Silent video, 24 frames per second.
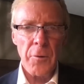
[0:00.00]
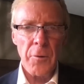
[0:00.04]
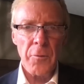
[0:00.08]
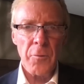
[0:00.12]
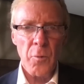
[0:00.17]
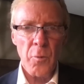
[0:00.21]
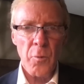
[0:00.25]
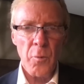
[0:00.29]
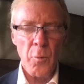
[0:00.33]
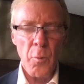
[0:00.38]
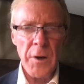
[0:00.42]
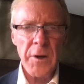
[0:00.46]
the,
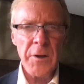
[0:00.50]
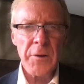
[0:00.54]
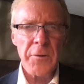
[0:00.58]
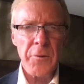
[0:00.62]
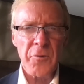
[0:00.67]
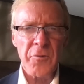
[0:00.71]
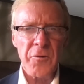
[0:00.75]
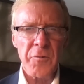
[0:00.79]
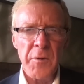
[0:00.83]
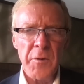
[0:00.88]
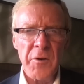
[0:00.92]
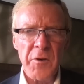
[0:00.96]
one of
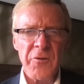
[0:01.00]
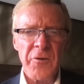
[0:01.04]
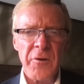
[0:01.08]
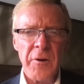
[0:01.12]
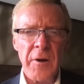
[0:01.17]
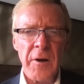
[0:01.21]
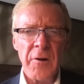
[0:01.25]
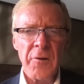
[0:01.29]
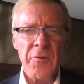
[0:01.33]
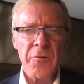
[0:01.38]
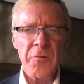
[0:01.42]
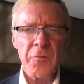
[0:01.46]
those
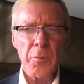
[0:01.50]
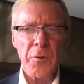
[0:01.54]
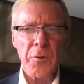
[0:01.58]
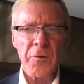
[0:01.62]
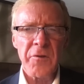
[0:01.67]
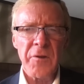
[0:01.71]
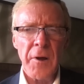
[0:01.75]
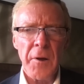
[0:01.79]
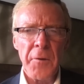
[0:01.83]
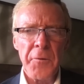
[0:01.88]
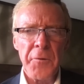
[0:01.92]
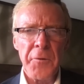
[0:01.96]
missionaries
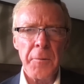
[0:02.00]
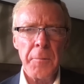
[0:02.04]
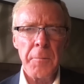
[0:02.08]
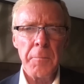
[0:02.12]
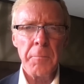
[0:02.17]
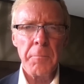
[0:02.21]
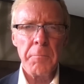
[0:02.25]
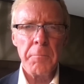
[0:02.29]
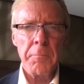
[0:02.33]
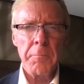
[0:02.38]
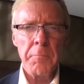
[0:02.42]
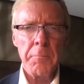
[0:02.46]
was
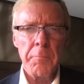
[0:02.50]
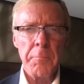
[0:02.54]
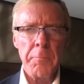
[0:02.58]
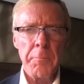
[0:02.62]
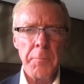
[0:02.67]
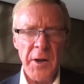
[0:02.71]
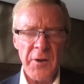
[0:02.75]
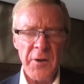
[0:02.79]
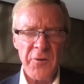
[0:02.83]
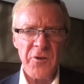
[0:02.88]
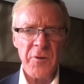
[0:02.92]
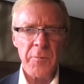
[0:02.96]
Elder
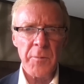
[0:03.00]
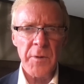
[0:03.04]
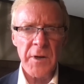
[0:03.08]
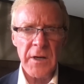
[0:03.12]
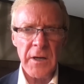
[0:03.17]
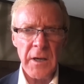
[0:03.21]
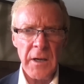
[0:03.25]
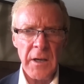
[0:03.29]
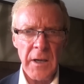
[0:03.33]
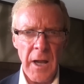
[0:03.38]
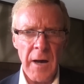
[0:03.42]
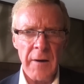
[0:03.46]

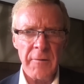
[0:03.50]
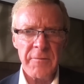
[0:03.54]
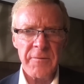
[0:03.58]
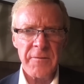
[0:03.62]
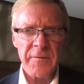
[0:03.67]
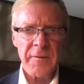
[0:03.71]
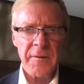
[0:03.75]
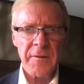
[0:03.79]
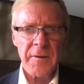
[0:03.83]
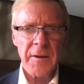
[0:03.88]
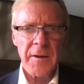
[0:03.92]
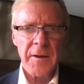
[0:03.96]
Benjamin
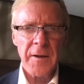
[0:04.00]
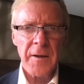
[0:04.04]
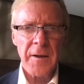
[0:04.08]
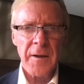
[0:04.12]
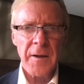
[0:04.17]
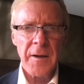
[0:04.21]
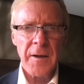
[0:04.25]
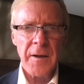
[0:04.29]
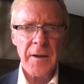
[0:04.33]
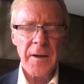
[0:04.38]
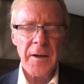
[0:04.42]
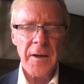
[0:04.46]
Cluff,
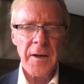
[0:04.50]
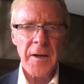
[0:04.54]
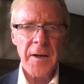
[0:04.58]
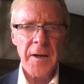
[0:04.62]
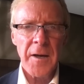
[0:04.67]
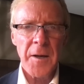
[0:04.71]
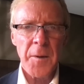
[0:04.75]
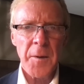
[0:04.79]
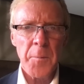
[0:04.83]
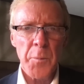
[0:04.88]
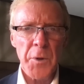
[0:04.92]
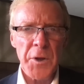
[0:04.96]

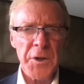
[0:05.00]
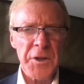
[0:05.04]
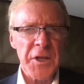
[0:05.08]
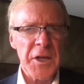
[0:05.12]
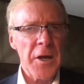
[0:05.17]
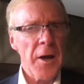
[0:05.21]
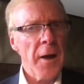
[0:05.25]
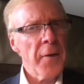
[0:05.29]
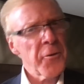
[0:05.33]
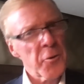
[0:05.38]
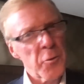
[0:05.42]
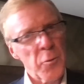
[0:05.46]
but
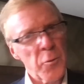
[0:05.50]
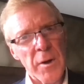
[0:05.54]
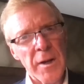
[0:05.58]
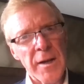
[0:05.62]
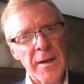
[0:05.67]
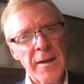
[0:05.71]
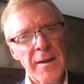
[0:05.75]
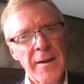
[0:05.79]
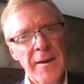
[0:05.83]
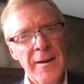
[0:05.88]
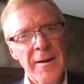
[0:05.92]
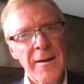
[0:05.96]
the other
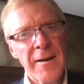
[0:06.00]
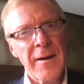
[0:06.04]
one